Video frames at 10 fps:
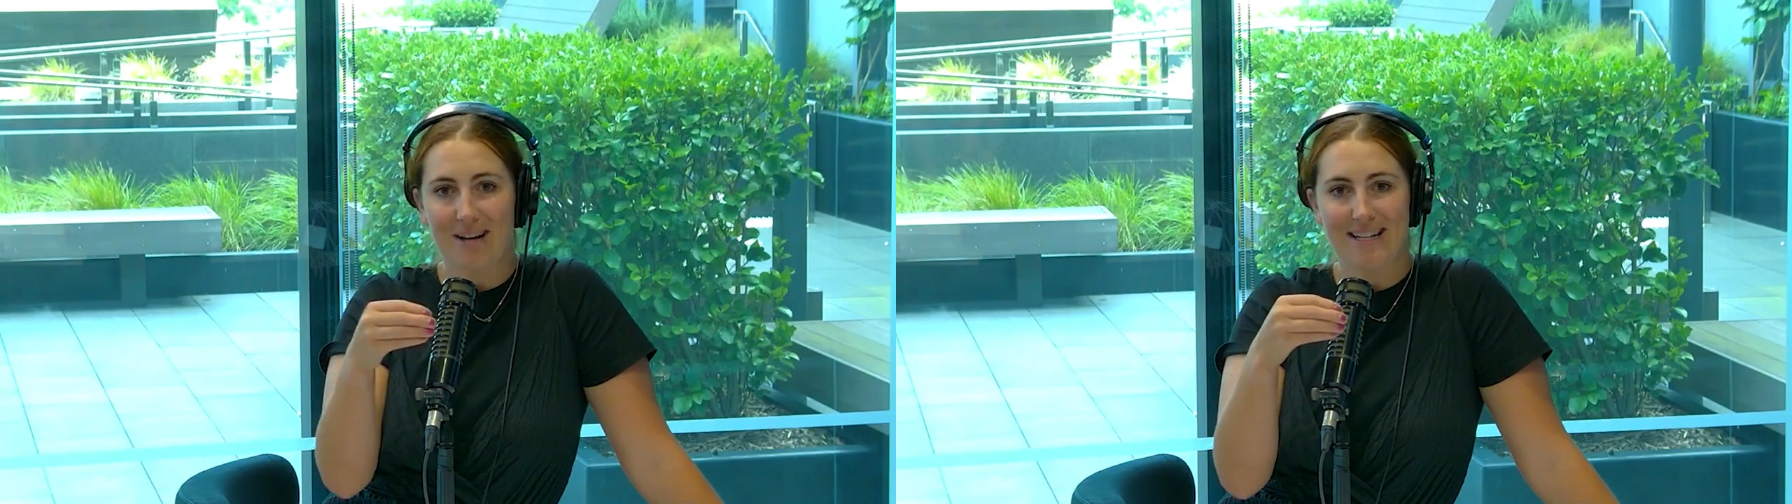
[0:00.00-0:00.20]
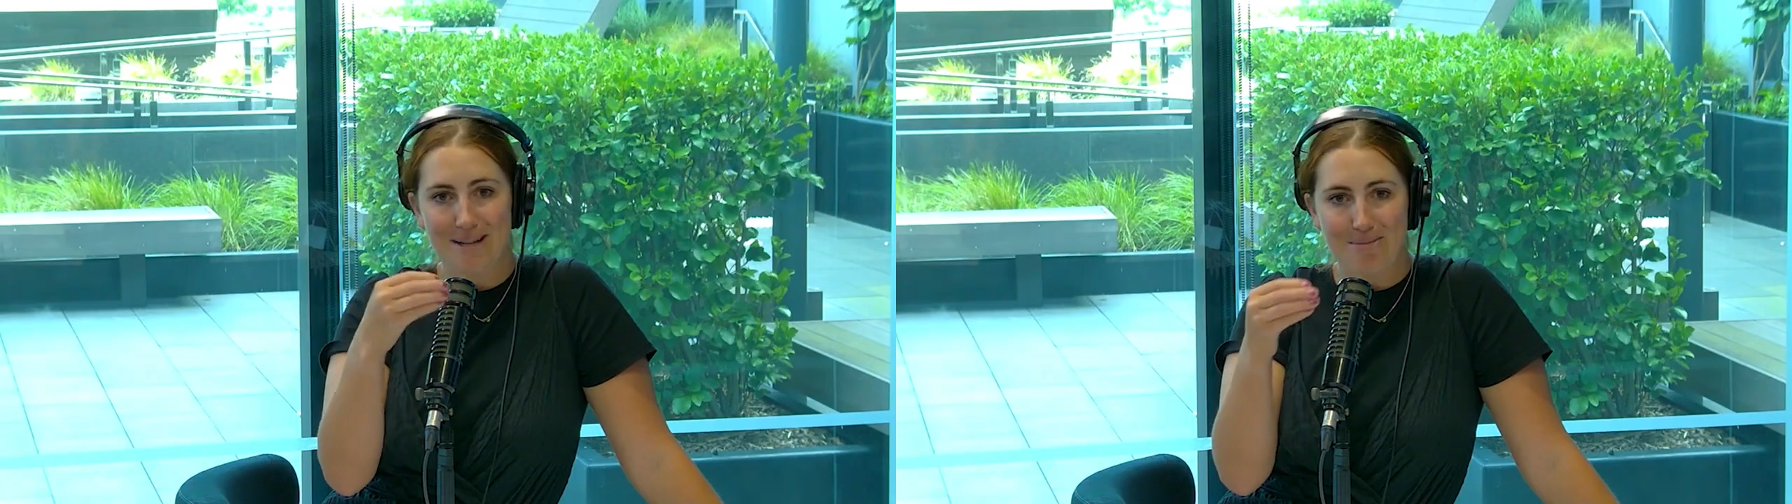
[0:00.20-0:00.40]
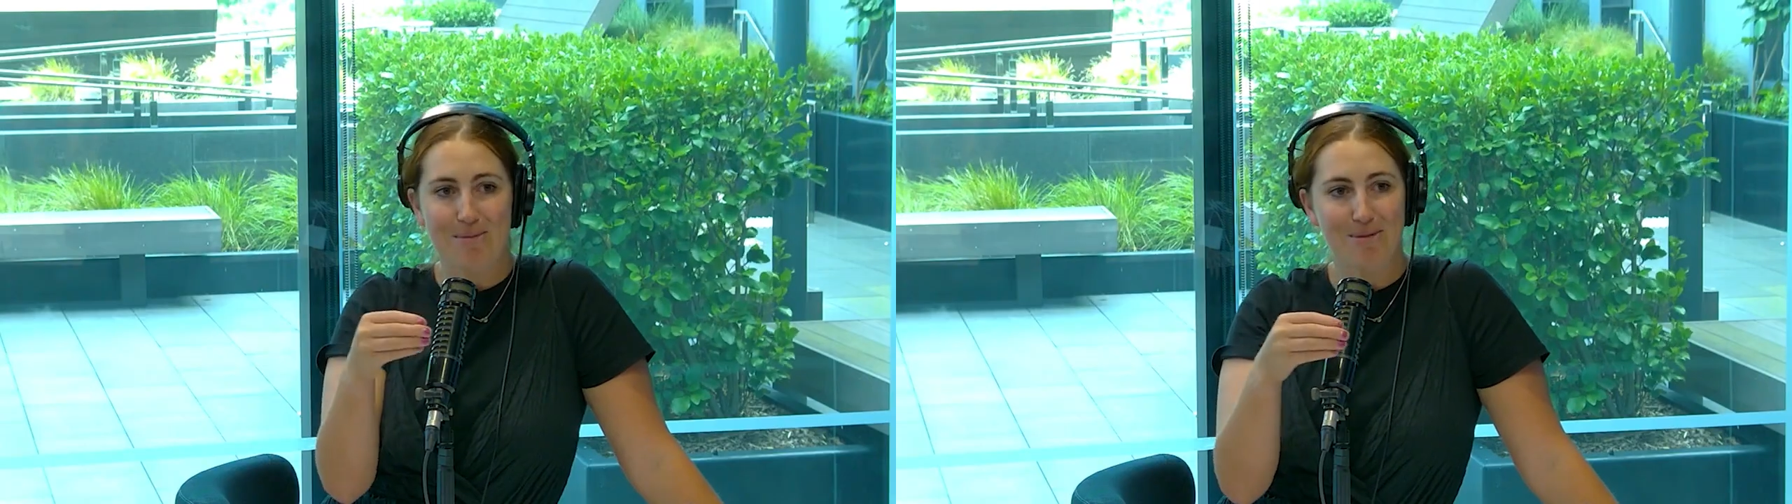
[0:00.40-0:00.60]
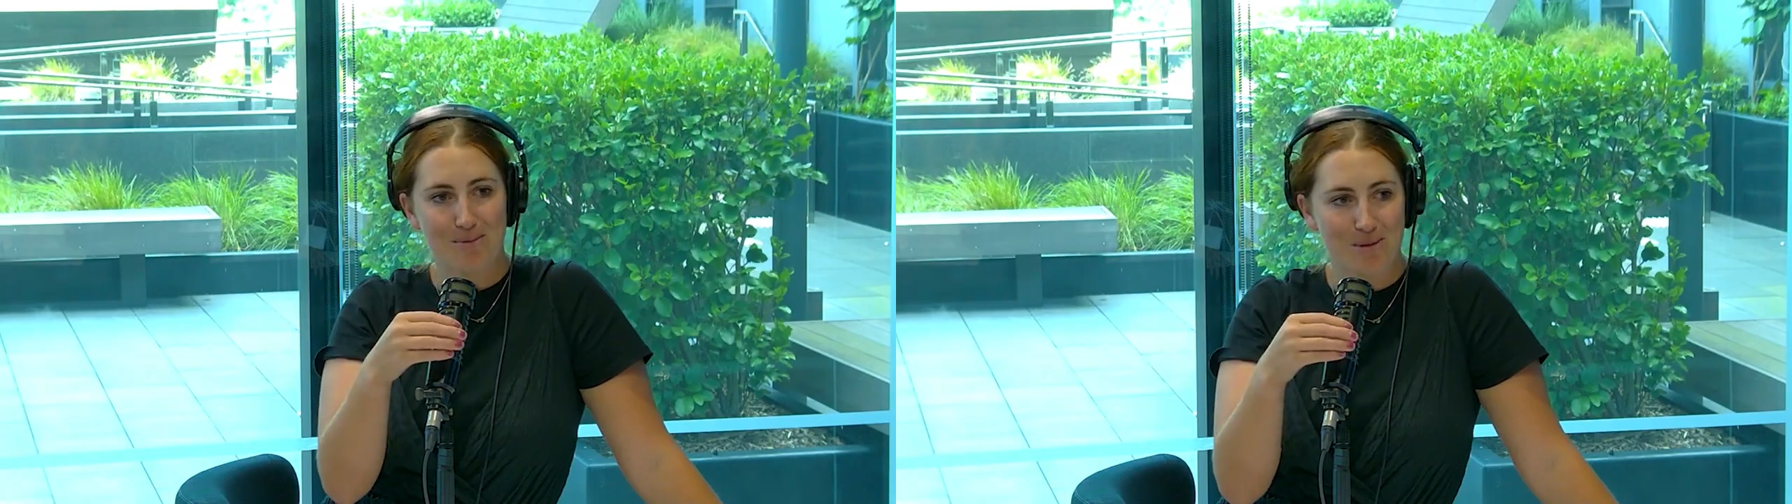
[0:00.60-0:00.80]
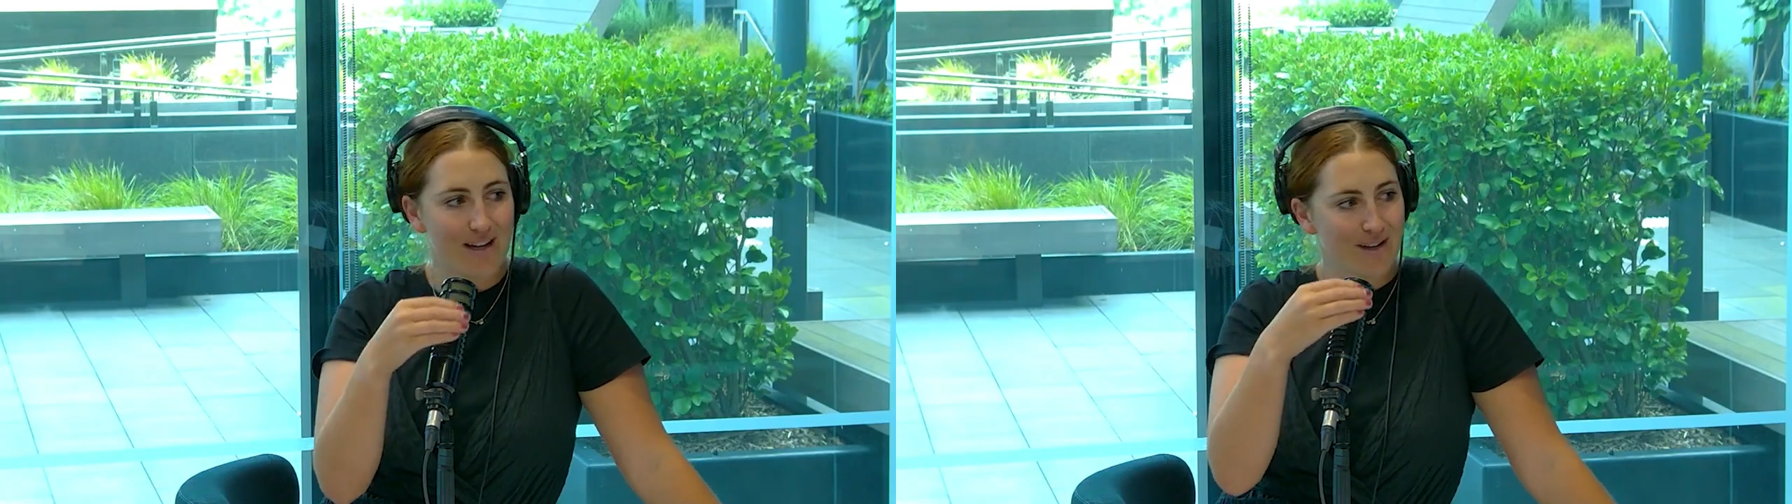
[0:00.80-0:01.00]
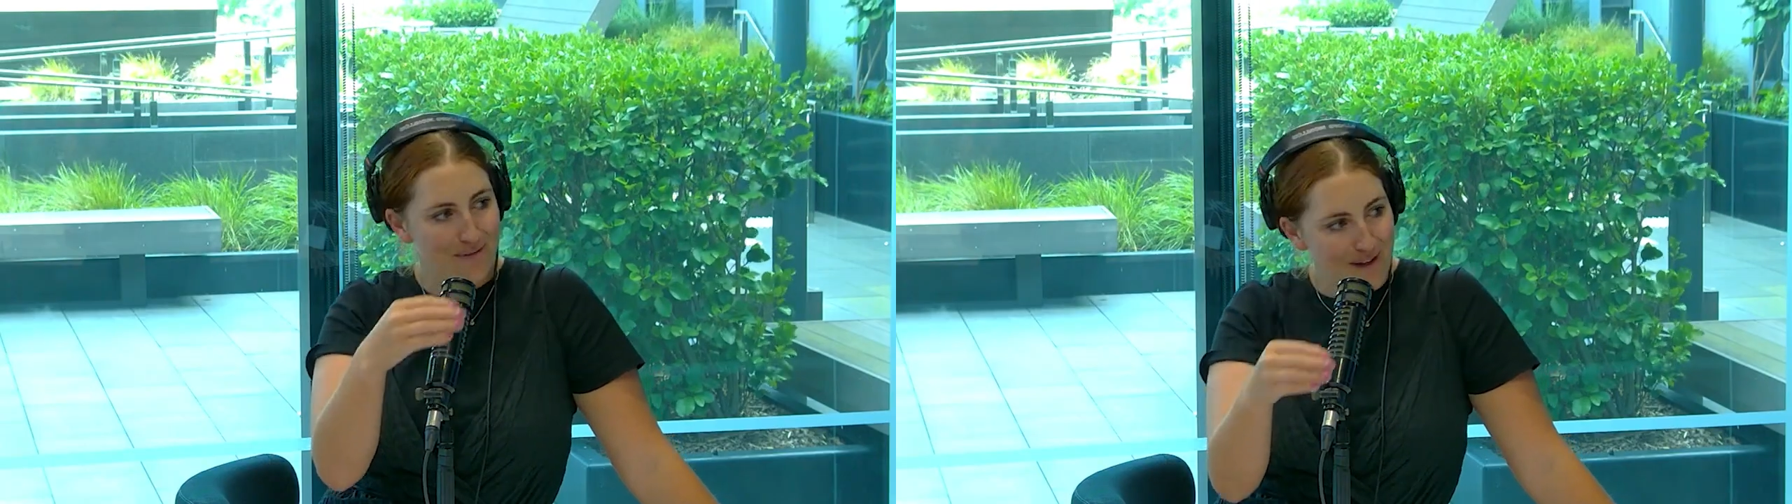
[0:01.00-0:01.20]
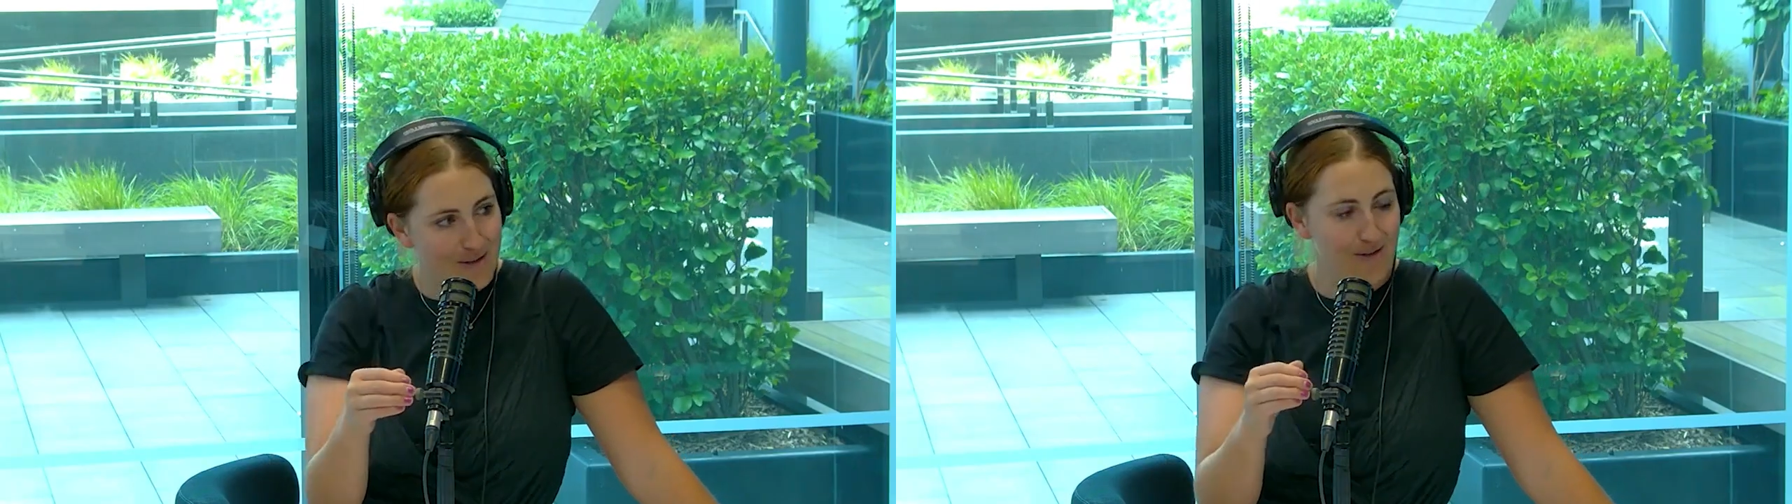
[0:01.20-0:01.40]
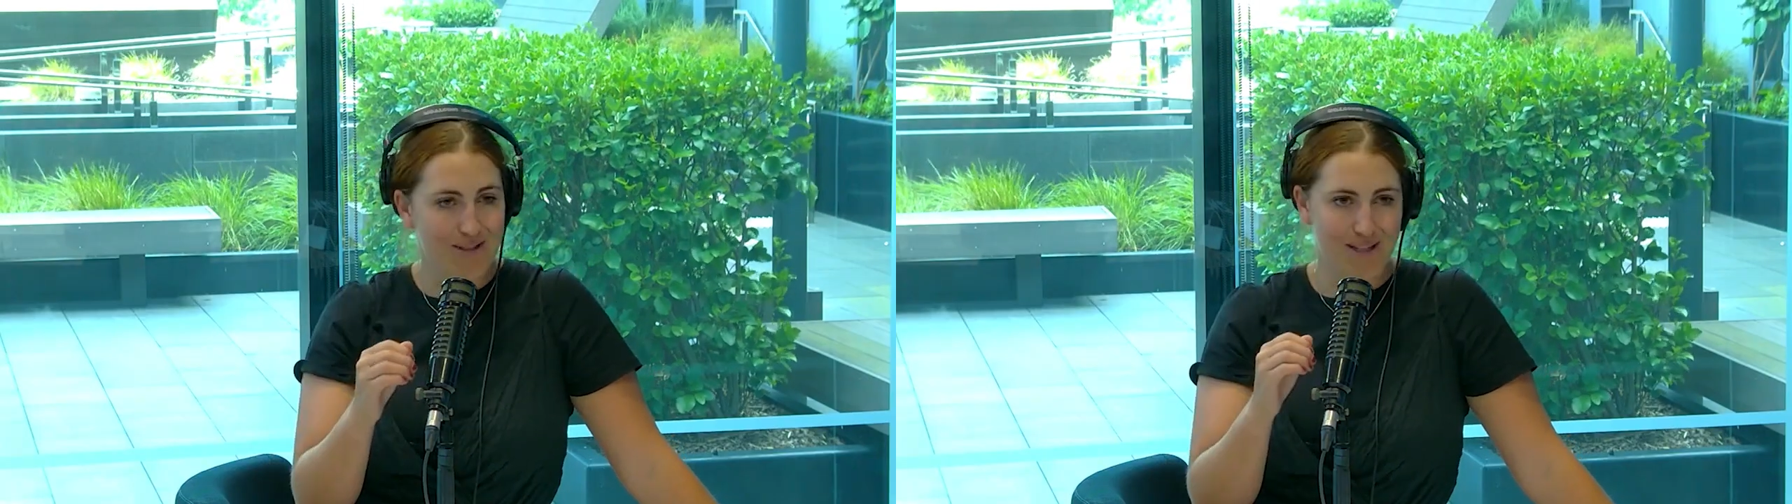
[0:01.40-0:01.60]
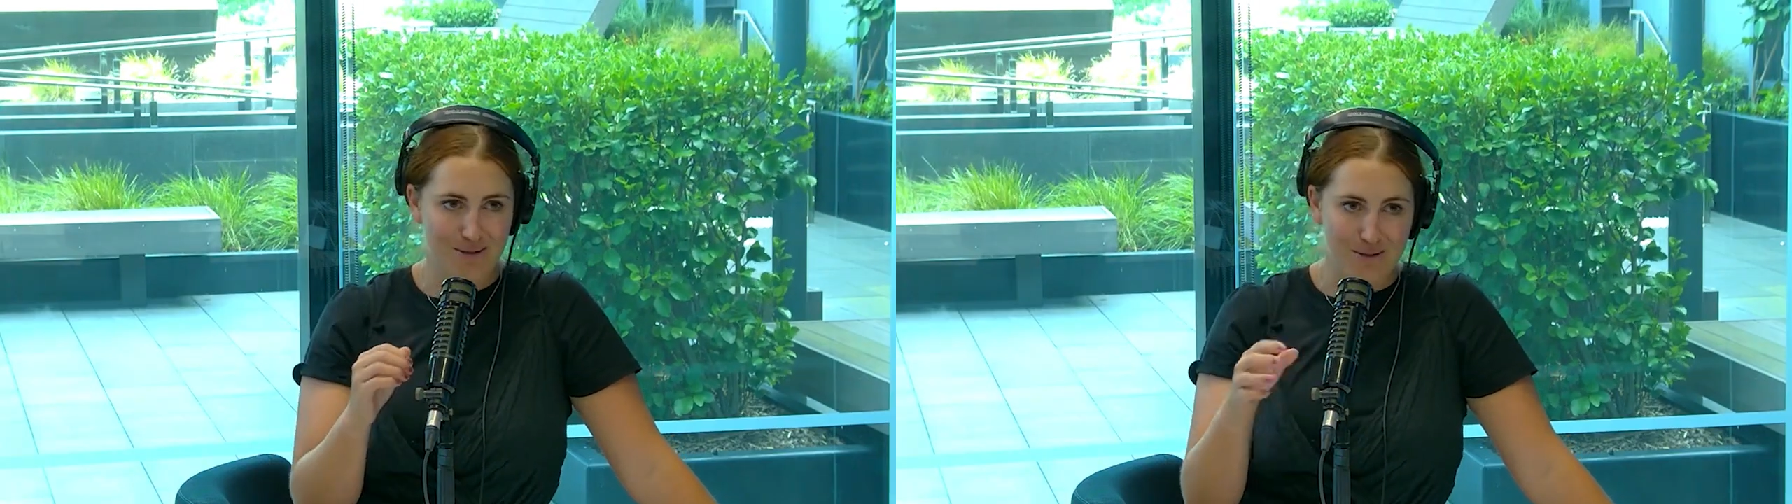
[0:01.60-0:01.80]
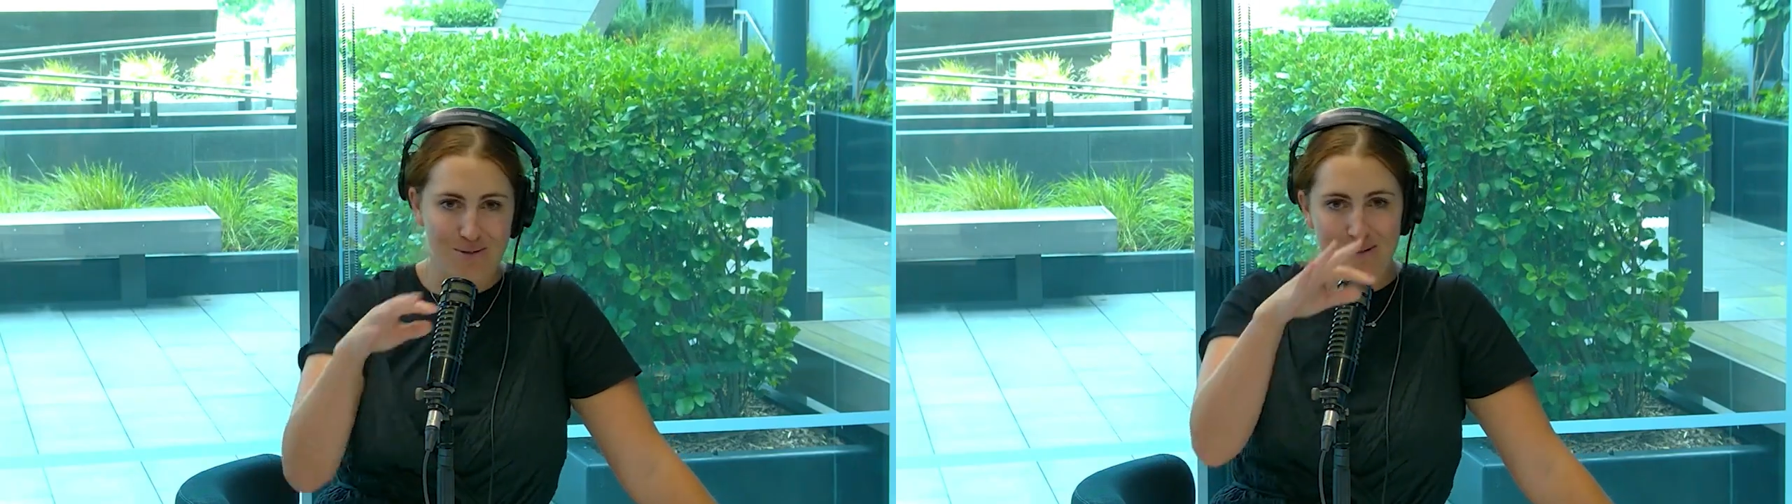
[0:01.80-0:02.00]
like sometimes people can kind of fake it on TikTok mm.